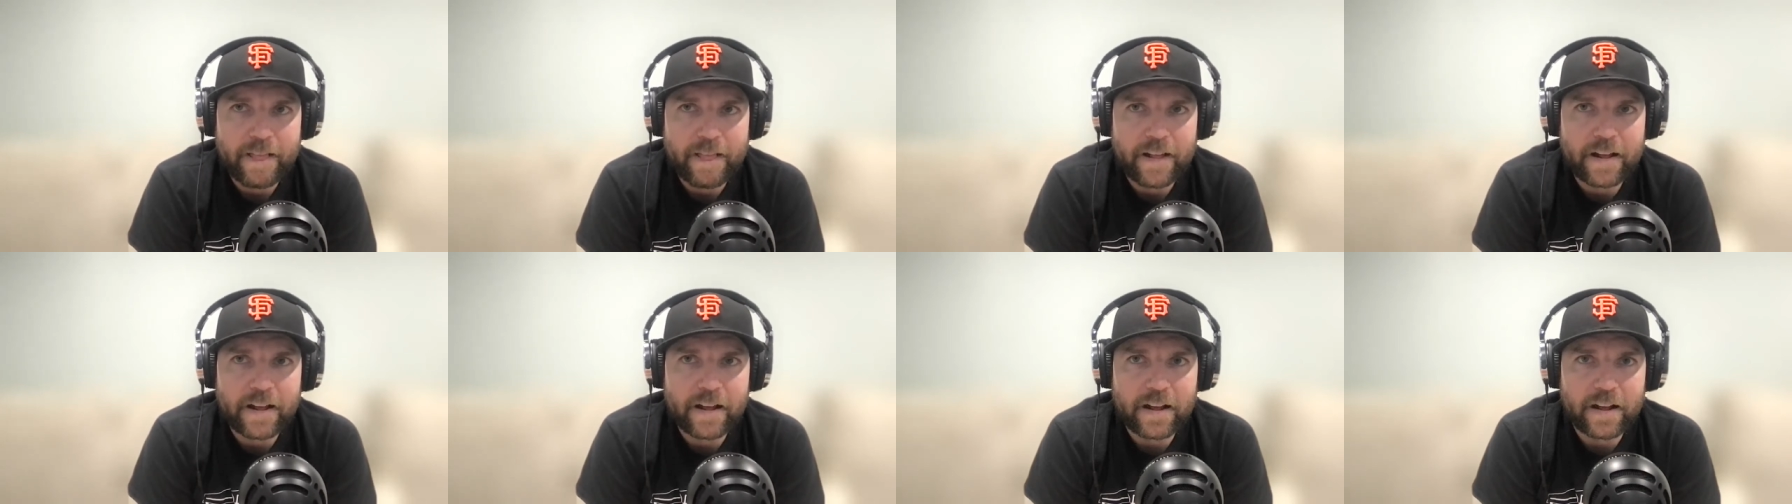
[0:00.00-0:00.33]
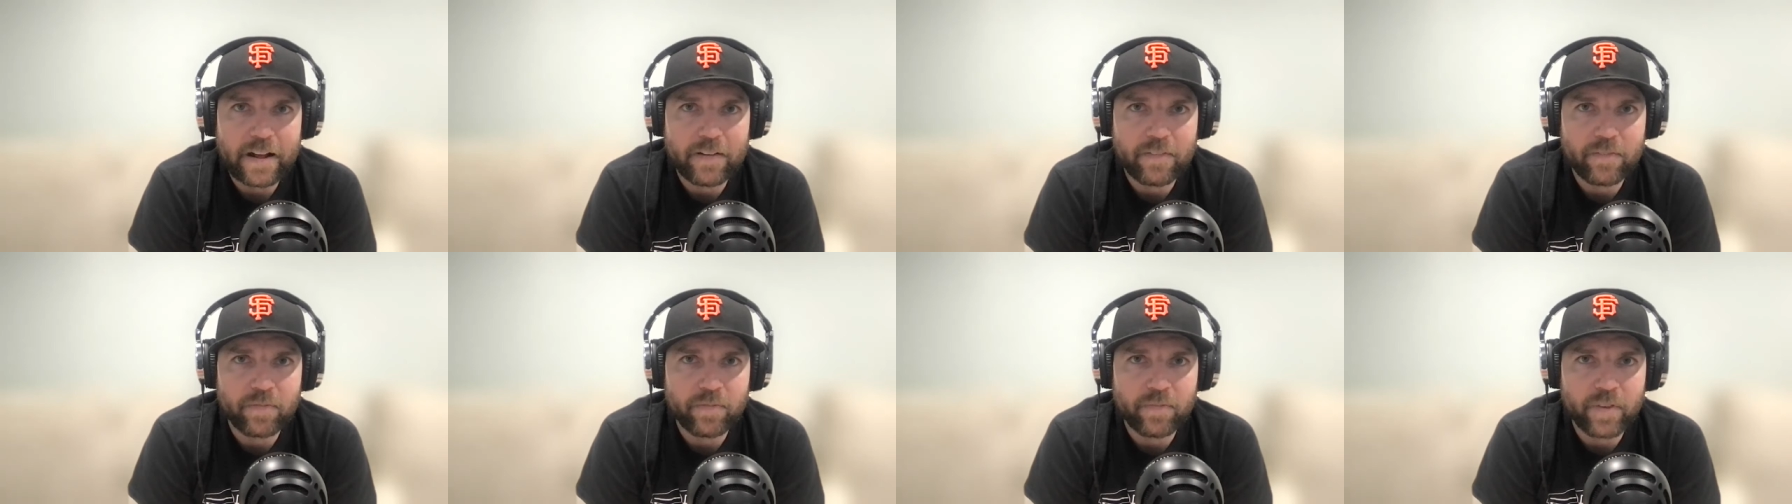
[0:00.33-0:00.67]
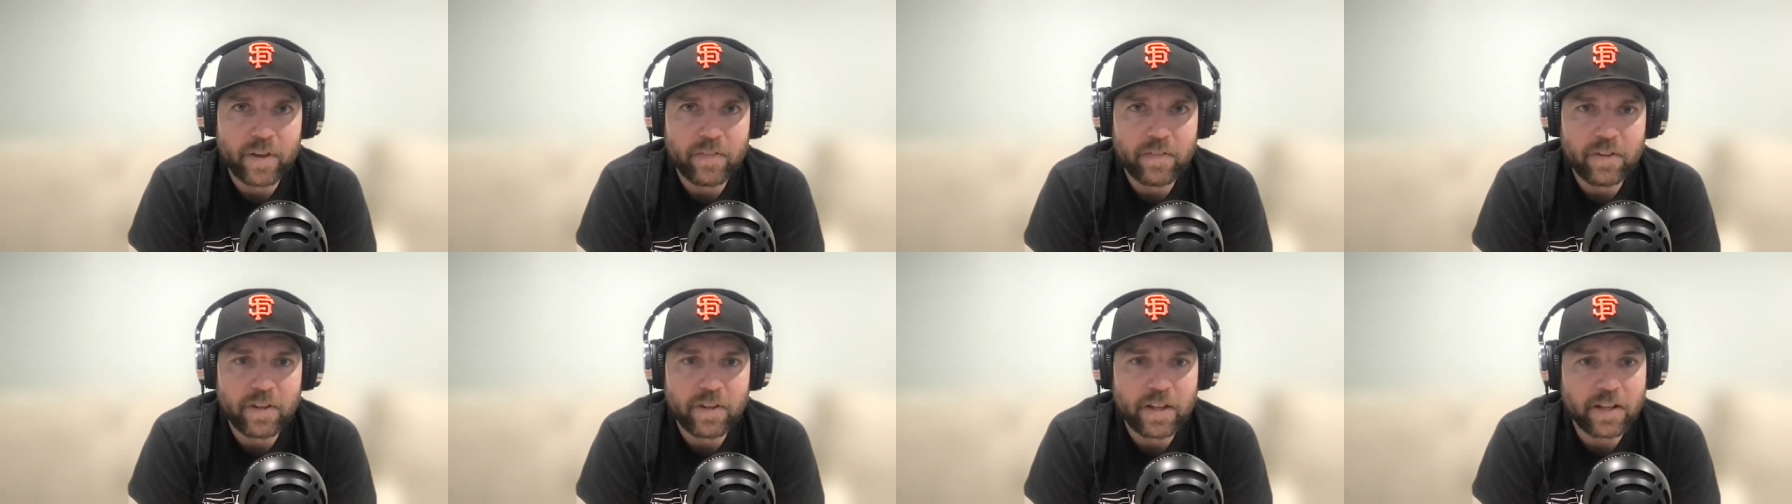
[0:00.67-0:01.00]
uh,
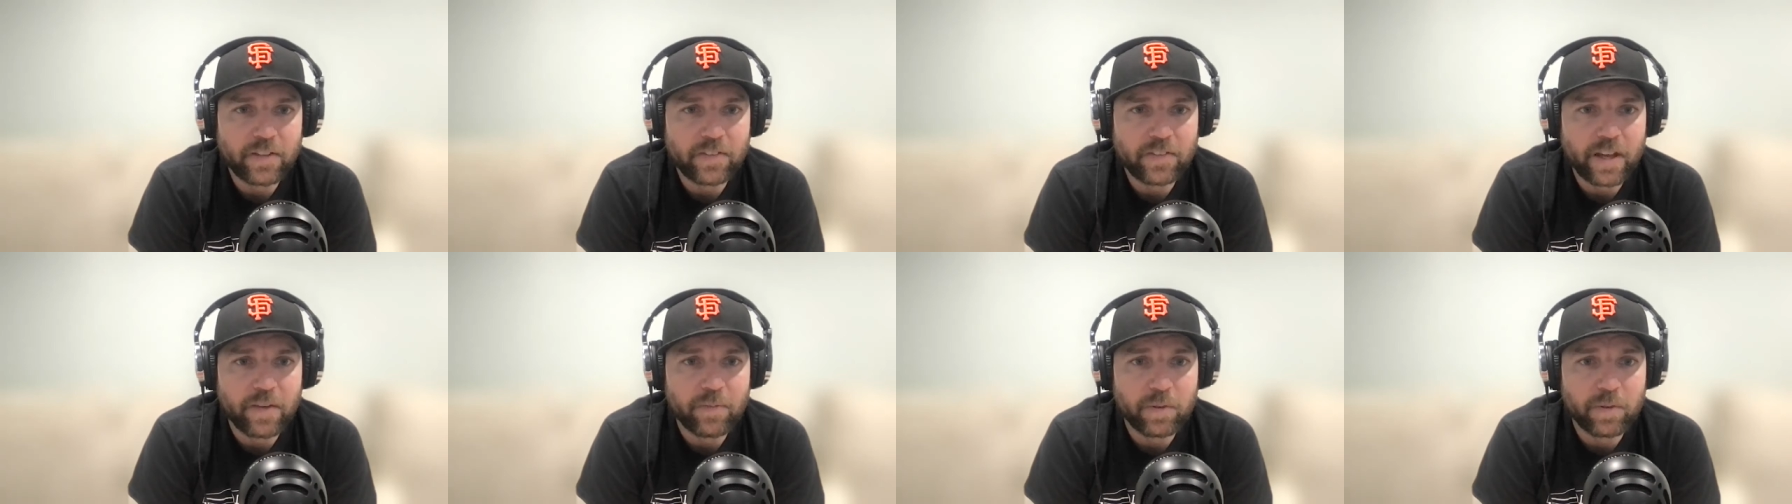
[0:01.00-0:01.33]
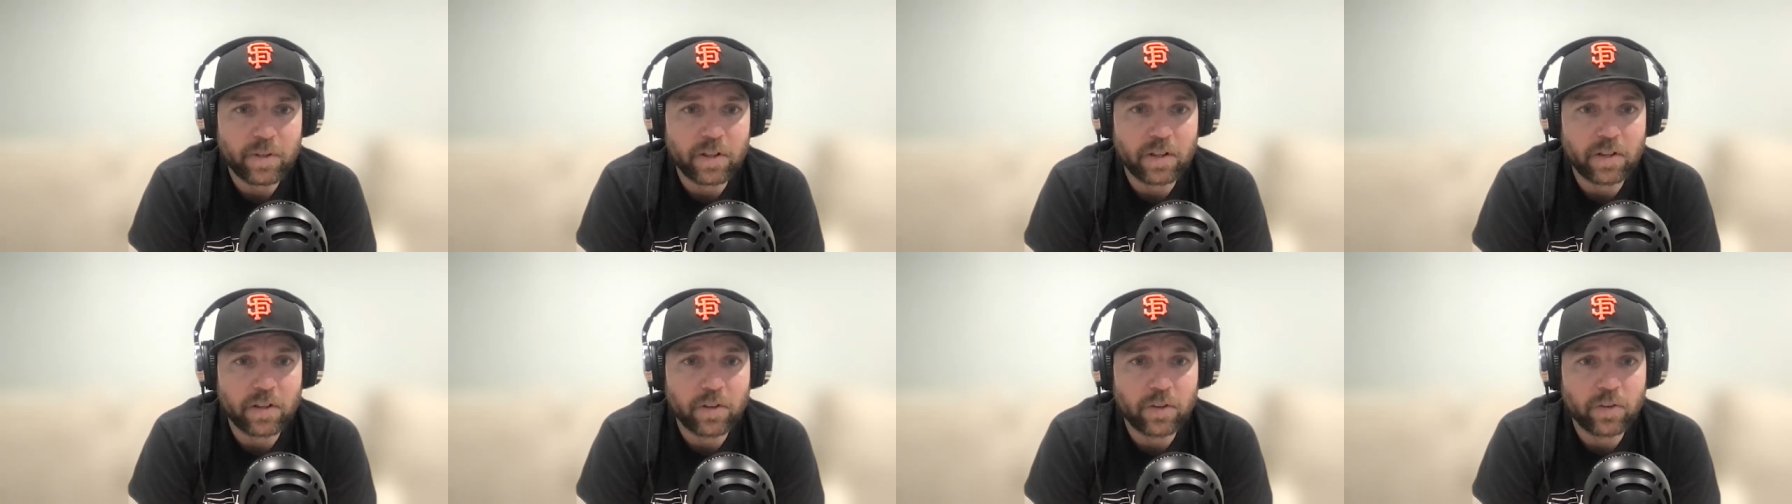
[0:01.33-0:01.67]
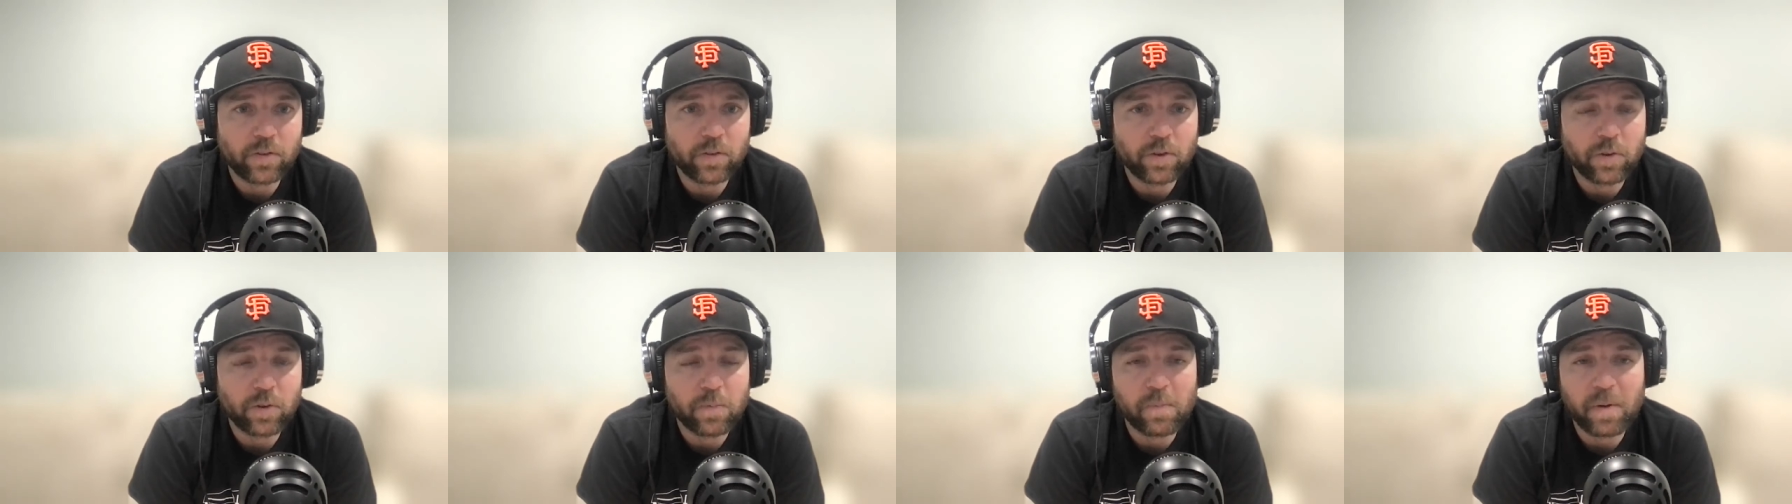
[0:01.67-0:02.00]
maybe that's happened a little
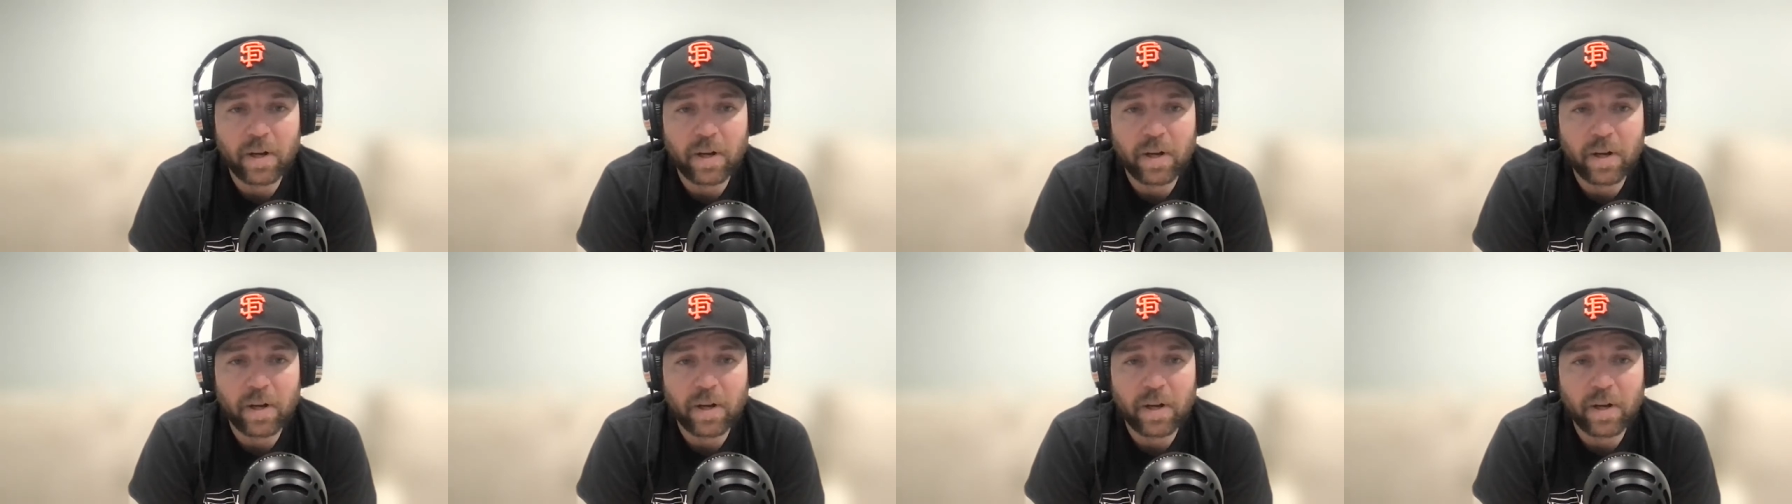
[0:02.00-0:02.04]
too